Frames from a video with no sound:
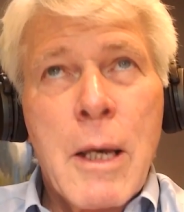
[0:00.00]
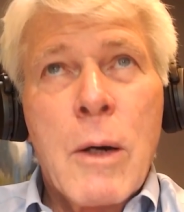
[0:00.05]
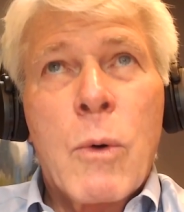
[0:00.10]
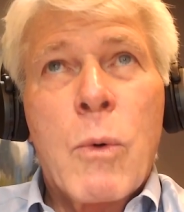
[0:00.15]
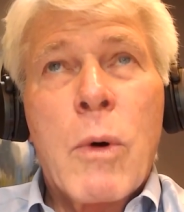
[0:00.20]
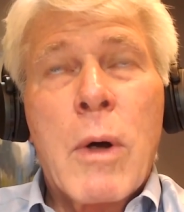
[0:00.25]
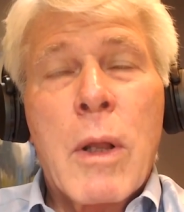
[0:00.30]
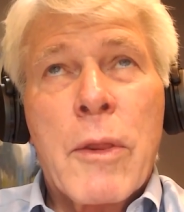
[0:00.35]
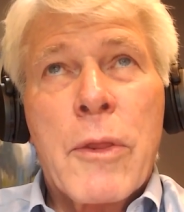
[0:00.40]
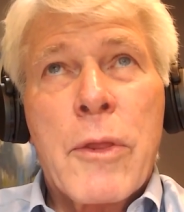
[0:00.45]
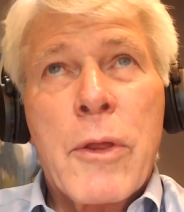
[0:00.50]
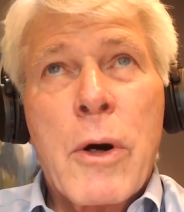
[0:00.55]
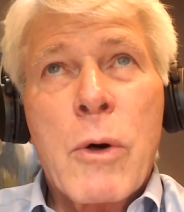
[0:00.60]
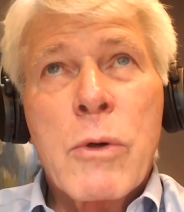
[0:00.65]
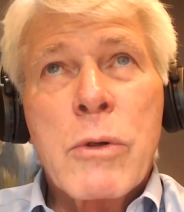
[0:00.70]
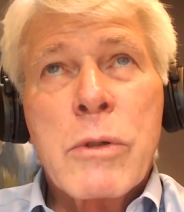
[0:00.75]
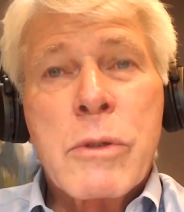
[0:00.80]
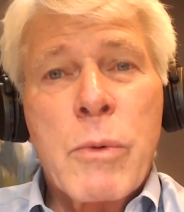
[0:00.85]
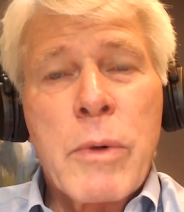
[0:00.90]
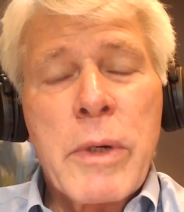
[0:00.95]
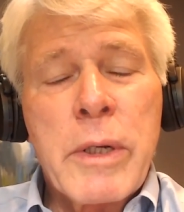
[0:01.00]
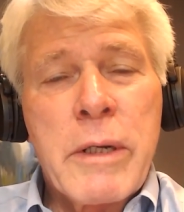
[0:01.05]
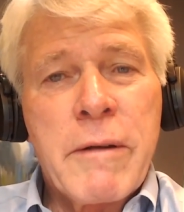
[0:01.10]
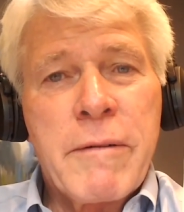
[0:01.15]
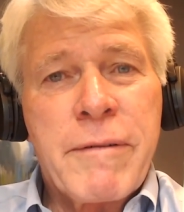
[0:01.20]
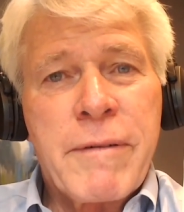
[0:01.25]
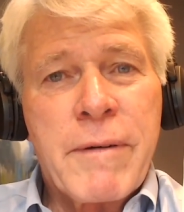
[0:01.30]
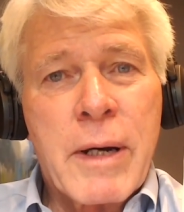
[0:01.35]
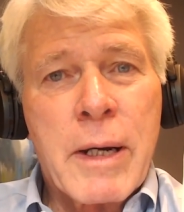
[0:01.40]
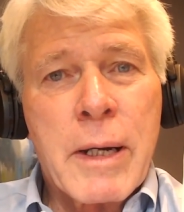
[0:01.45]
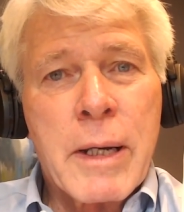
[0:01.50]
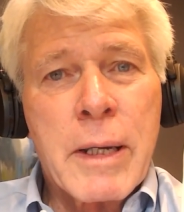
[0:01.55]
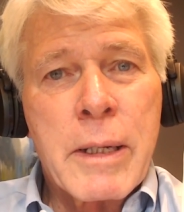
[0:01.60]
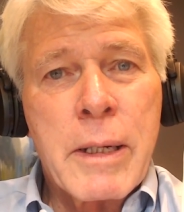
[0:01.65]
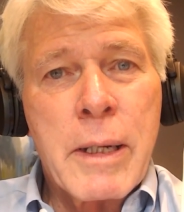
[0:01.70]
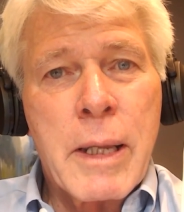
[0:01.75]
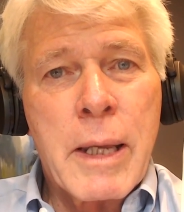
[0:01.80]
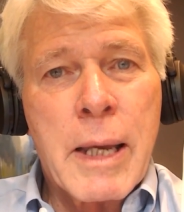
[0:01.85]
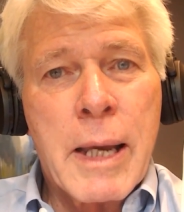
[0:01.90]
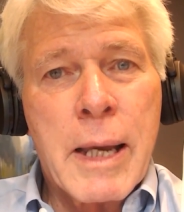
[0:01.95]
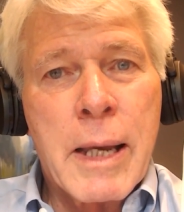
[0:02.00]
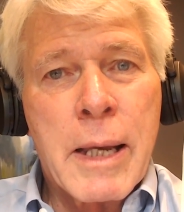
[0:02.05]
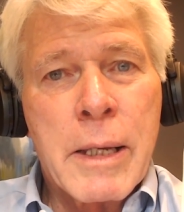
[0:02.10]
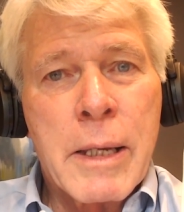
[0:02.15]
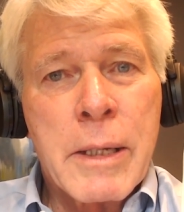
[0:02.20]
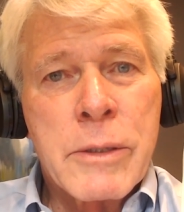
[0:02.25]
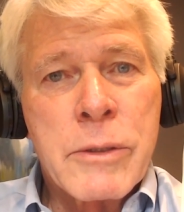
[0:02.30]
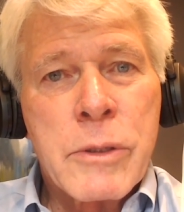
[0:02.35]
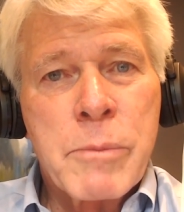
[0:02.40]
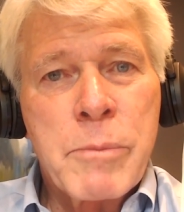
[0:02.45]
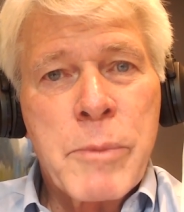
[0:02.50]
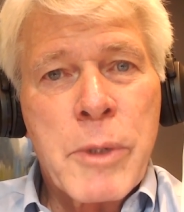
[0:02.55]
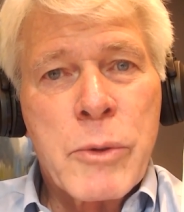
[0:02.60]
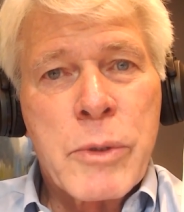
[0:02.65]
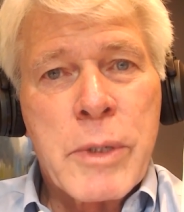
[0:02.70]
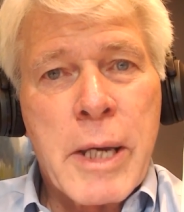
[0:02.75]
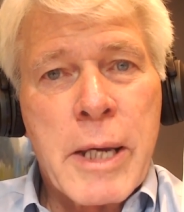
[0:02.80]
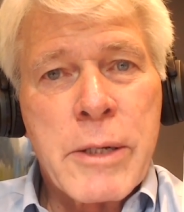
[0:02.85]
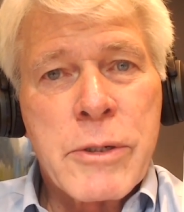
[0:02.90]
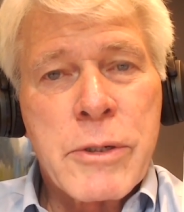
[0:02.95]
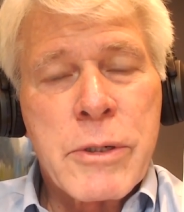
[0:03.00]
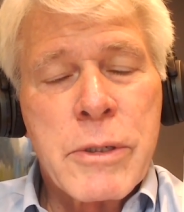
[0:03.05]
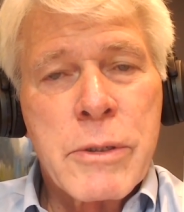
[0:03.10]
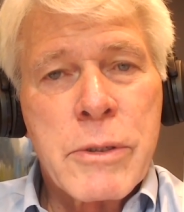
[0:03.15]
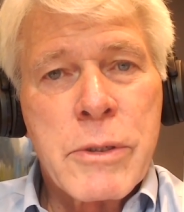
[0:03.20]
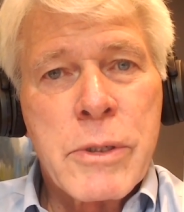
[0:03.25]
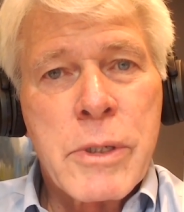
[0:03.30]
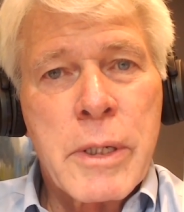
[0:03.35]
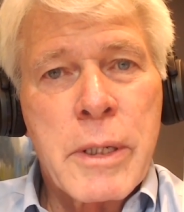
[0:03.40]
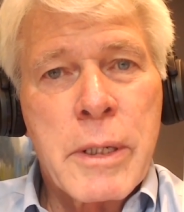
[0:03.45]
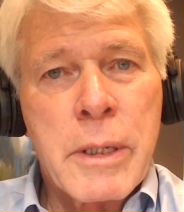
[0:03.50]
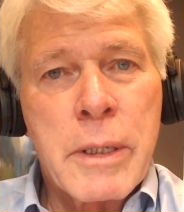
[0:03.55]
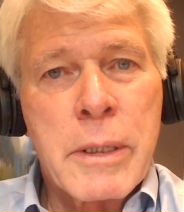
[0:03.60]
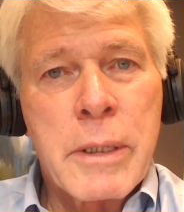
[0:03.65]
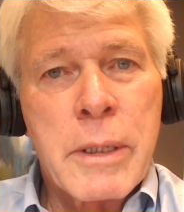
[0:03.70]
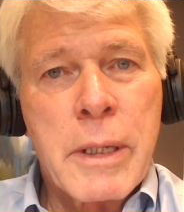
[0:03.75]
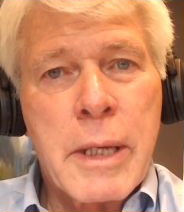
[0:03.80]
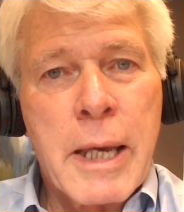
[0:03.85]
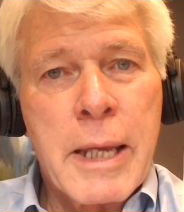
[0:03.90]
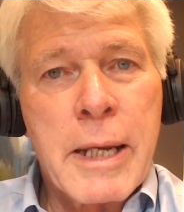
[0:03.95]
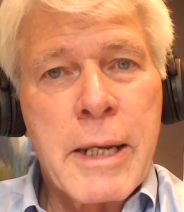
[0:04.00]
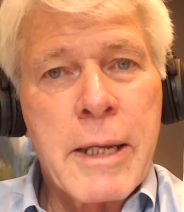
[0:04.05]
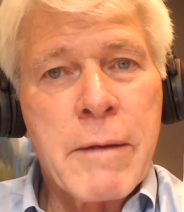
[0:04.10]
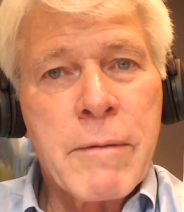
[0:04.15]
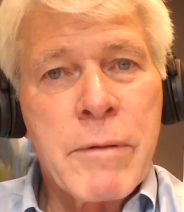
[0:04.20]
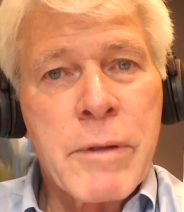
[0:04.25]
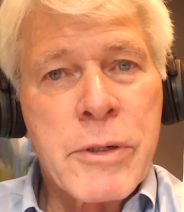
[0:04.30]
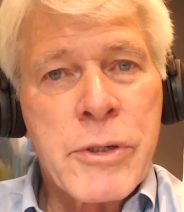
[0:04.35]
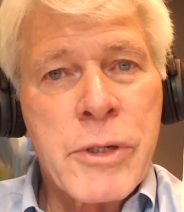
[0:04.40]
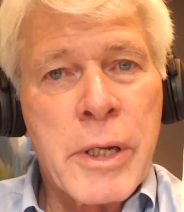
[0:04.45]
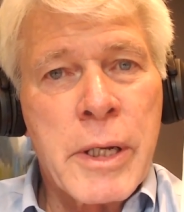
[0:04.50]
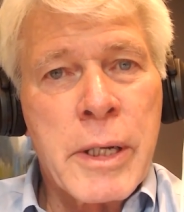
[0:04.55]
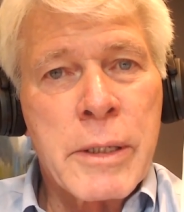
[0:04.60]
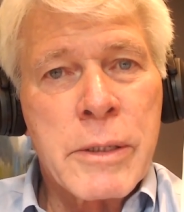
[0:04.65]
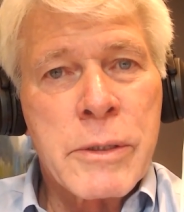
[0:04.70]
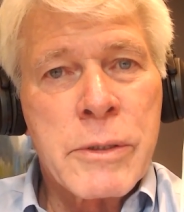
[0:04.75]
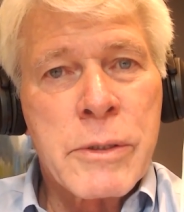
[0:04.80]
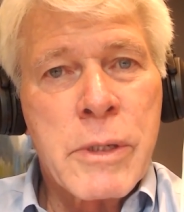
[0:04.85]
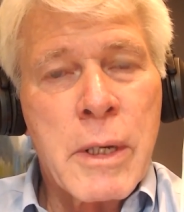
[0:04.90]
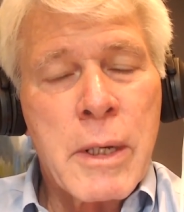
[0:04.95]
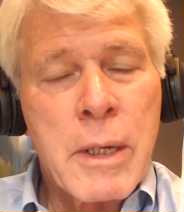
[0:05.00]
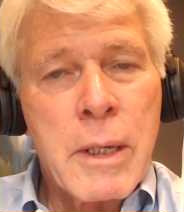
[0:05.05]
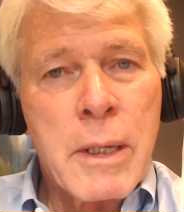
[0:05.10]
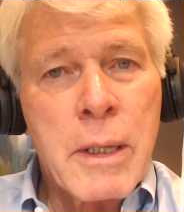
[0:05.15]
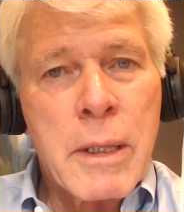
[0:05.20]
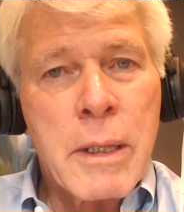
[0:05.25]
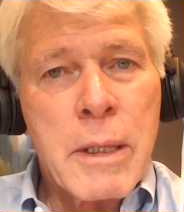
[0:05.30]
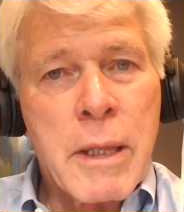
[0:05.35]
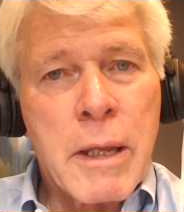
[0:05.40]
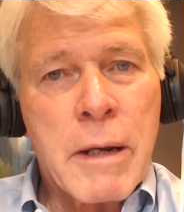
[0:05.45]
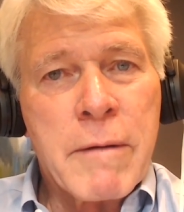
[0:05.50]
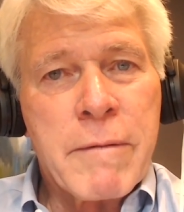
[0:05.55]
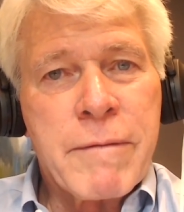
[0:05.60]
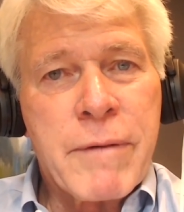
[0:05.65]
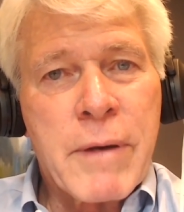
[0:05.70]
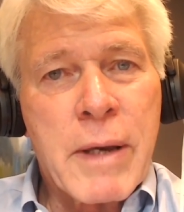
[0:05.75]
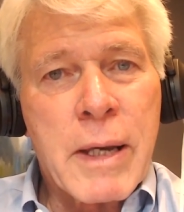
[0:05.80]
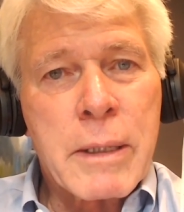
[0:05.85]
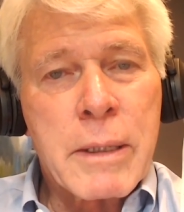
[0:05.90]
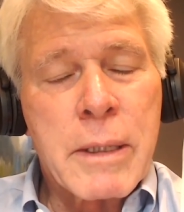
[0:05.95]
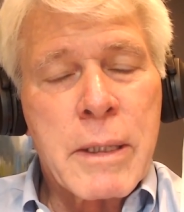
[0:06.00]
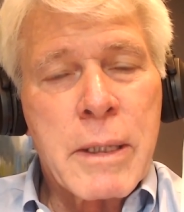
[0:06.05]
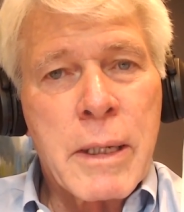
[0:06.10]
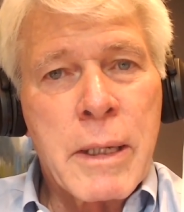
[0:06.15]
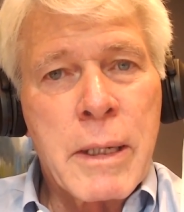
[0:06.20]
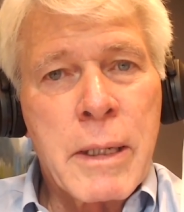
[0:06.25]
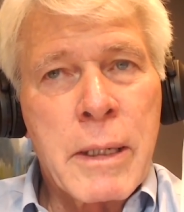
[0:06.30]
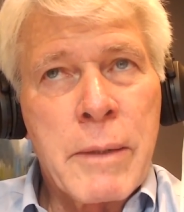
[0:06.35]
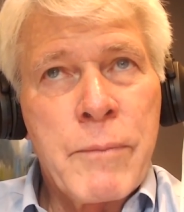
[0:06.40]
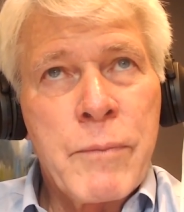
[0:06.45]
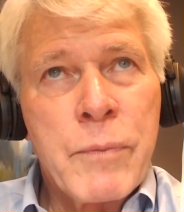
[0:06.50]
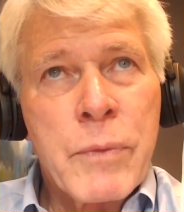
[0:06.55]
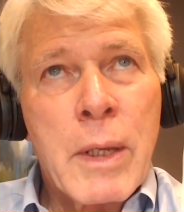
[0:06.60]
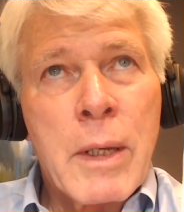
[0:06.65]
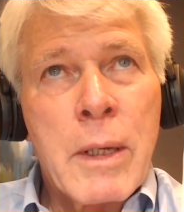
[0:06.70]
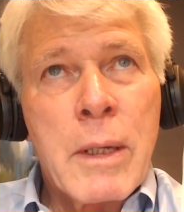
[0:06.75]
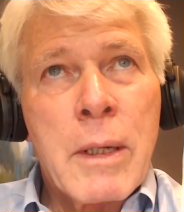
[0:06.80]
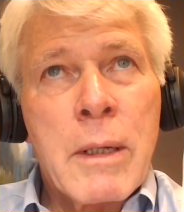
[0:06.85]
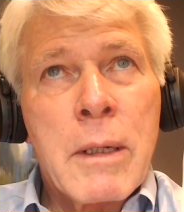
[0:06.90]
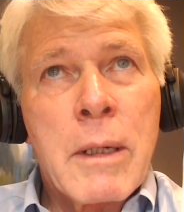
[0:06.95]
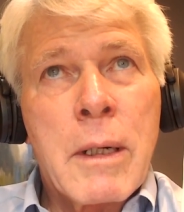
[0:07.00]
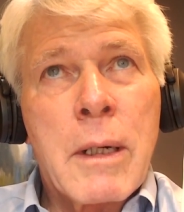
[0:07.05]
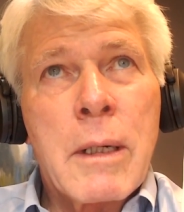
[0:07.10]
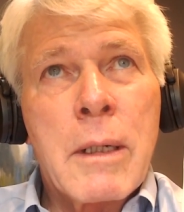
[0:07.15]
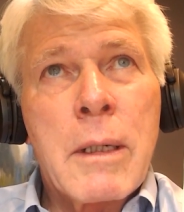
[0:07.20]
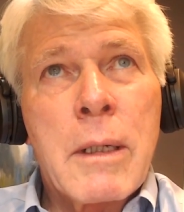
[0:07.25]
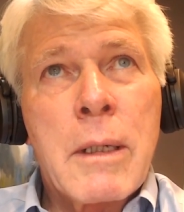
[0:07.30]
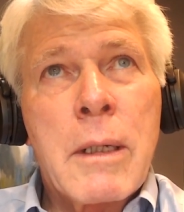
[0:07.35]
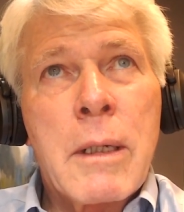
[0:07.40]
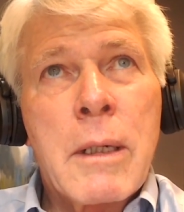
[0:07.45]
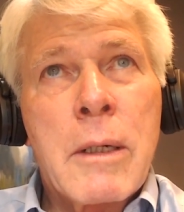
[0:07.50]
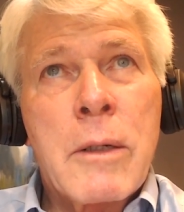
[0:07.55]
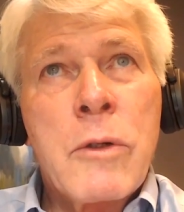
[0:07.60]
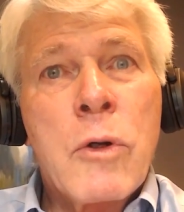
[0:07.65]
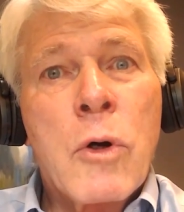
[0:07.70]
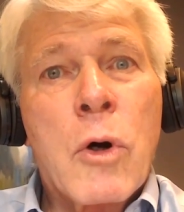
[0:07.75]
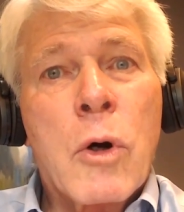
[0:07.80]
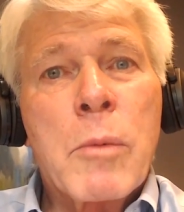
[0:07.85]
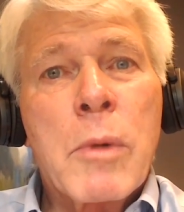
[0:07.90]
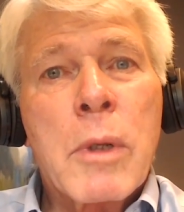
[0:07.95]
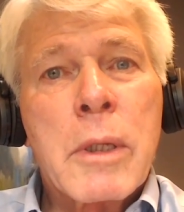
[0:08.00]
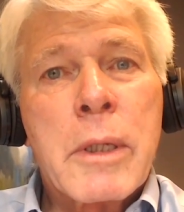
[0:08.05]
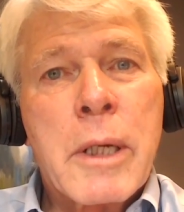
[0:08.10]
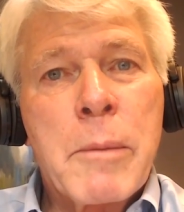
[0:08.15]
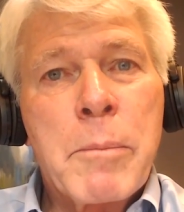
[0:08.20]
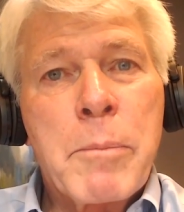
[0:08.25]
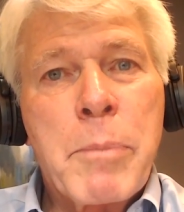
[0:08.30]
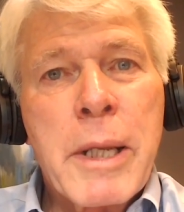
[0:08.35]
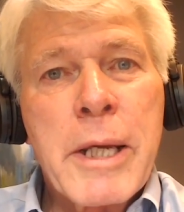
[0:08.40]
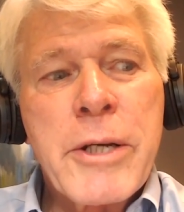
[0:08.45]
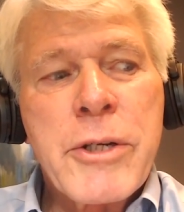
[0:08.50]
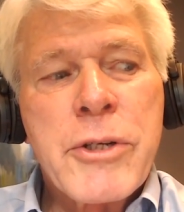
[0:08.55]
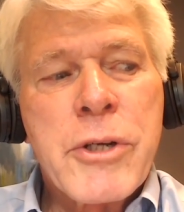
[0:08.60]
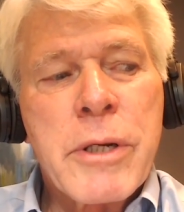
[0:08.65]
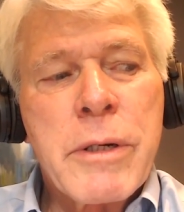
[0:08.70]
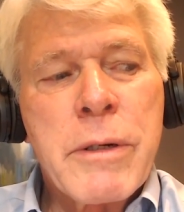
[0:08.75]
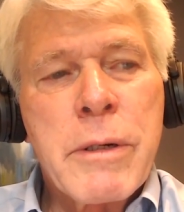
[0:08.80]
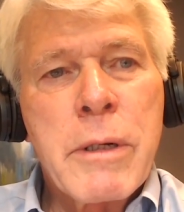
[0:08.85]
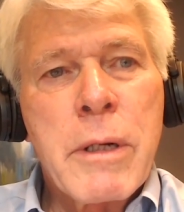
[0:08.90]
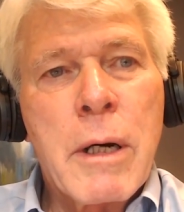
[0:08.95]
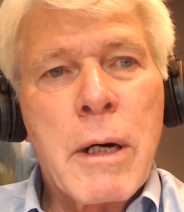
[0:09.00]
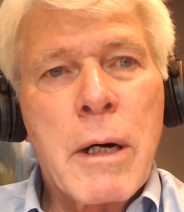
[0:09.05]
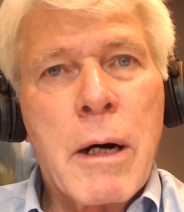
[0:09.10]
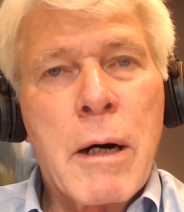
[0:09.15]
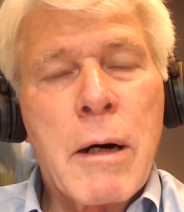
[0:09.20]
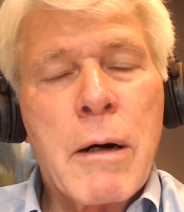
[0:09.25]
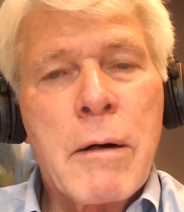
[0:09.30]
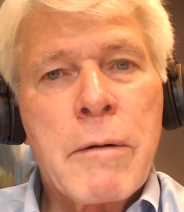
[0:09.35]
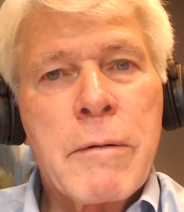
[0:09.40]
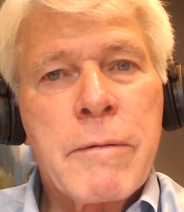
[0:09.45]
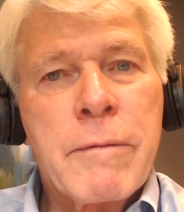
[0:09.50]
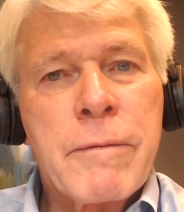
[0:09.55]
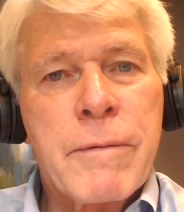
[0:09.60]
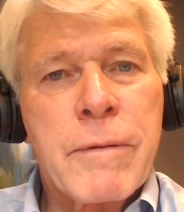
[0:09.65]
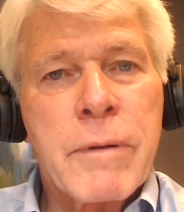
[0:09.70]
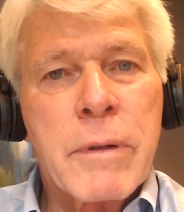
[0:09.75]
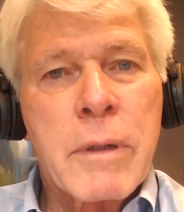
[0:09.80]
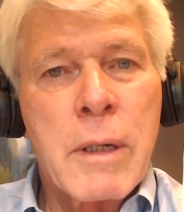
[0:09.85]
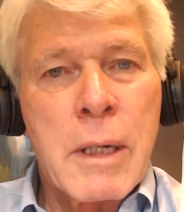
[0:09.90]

Well, those we define as mutations in any of the genes that affect the normal completion of